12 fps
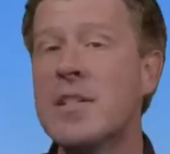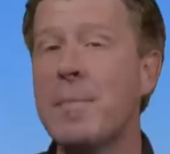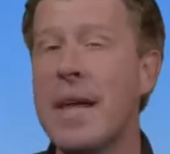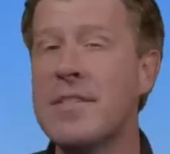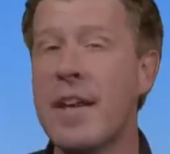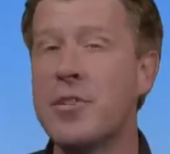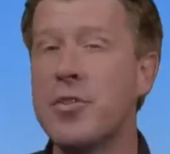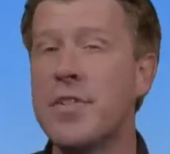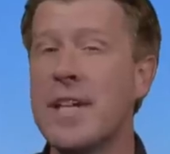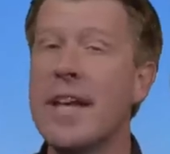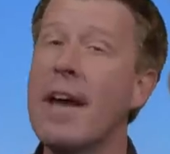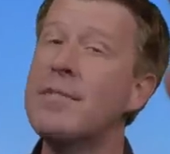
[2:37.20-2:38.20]
Space
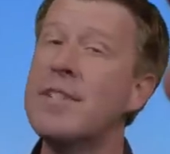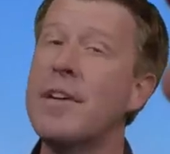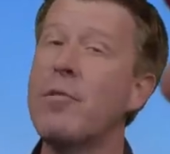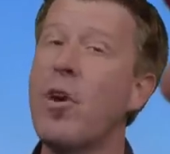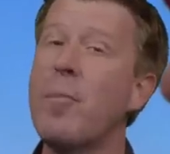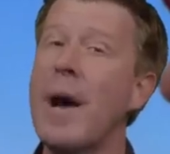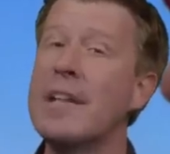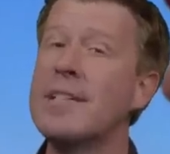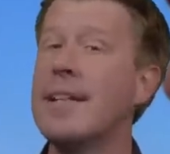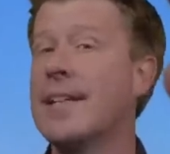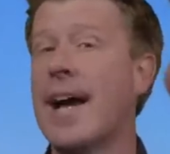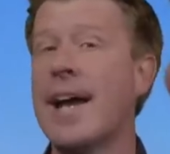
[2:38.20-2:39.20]
Agency have sent robots
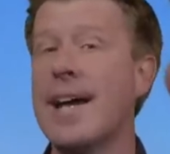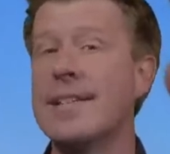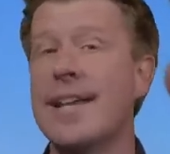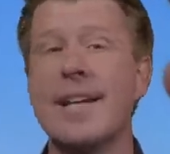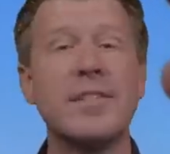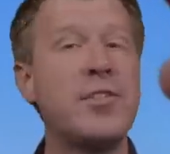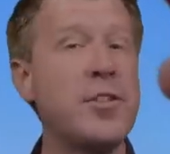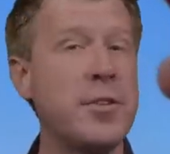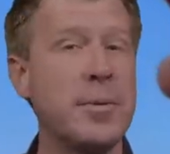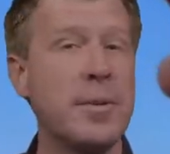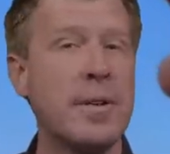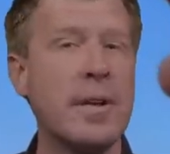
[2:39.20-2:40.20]
to the ISS too.